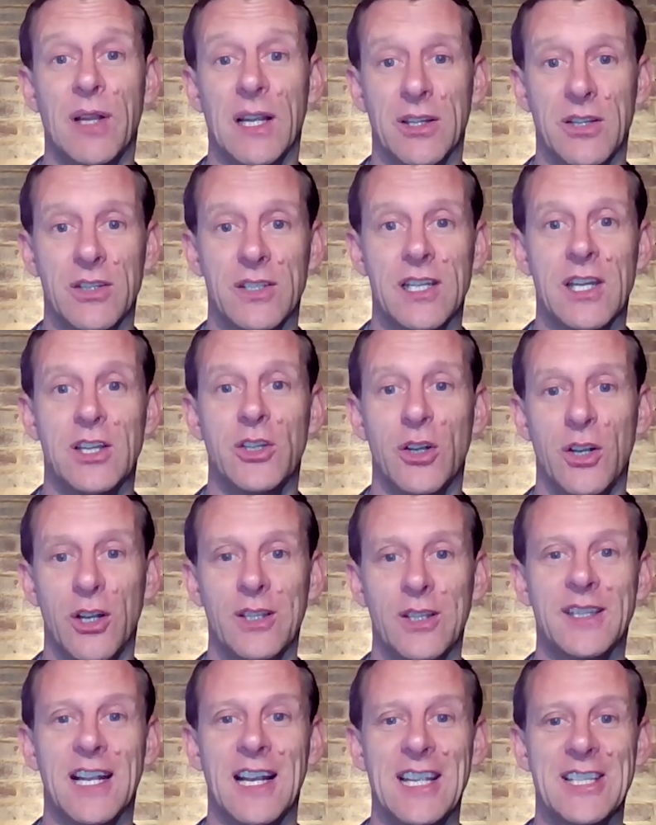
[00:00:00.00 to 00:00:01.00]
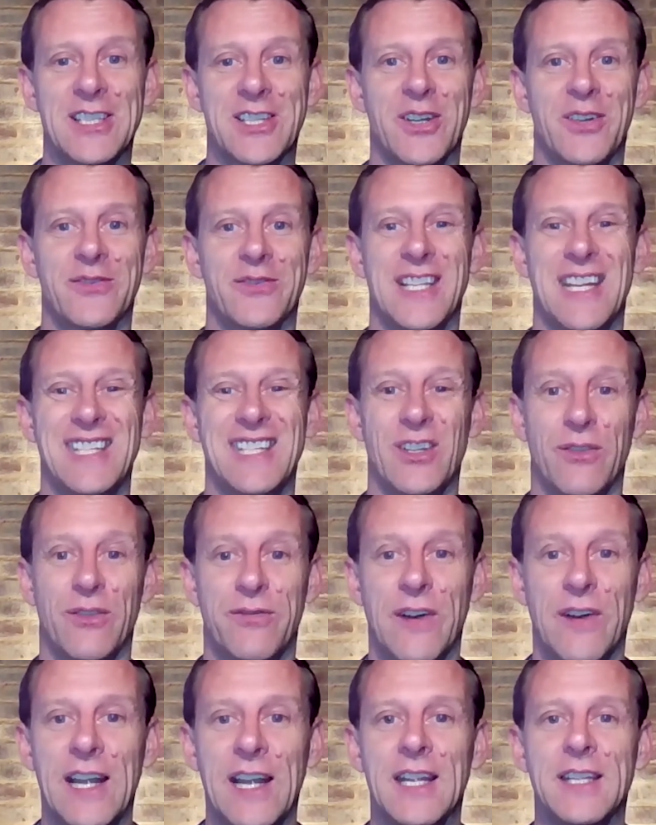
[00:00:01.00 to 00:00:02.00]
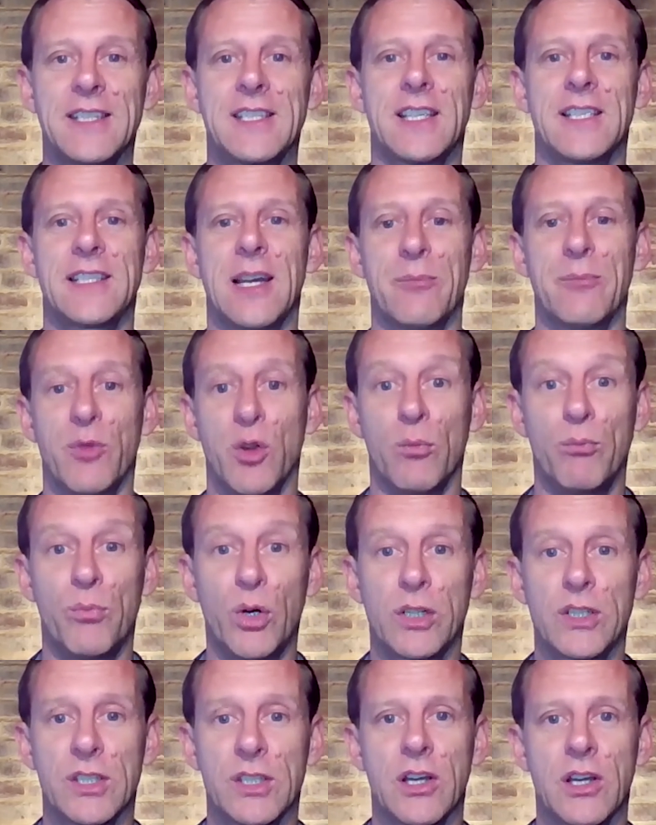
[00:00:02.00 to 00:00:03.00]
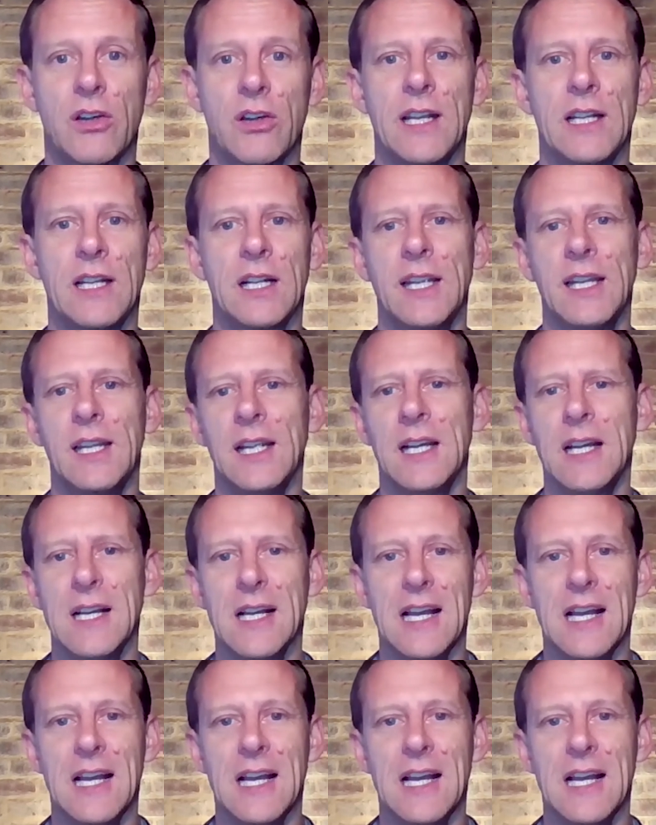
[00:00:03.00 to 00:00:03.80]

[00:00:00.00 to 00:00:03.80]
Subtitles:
Like you said, you learned the lesson of setting your finances up, your books correctly,